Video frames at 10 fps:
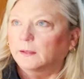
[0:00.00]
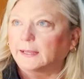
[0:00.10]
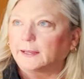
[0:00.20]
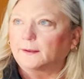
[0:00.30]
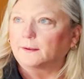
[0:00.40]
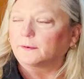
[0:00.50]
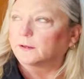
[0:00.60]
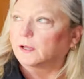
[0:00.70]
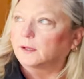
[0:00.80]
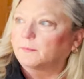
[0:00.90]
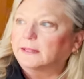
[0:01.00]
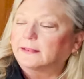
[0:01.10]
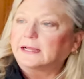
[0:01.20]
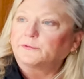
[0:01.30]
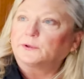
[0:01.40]
And um, I
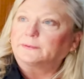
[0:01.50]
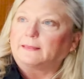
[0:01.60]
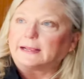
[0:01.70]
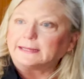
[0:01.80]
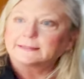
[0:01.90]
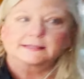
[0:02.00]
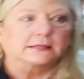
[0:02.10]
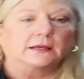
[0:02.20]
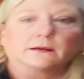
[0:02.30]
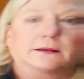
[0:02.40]
like the light,